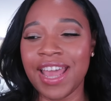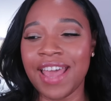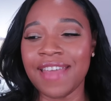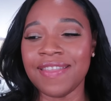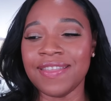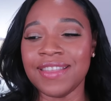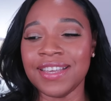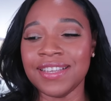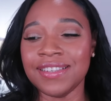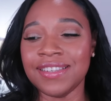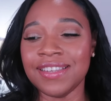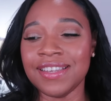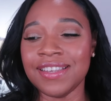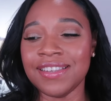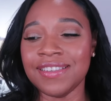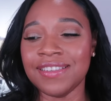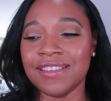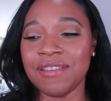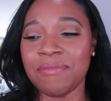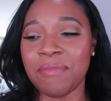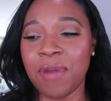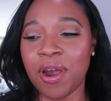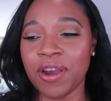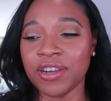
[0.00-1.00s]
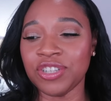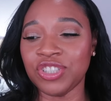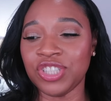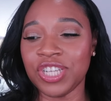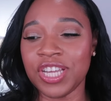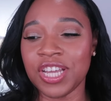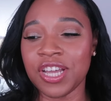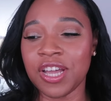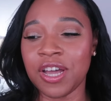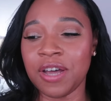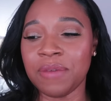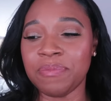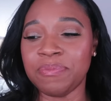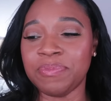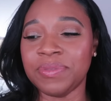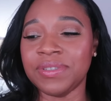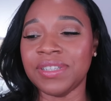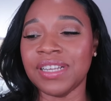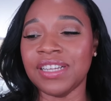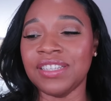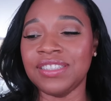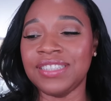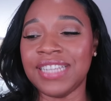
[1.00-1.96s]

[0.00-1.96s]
and this is the Marc Jacobs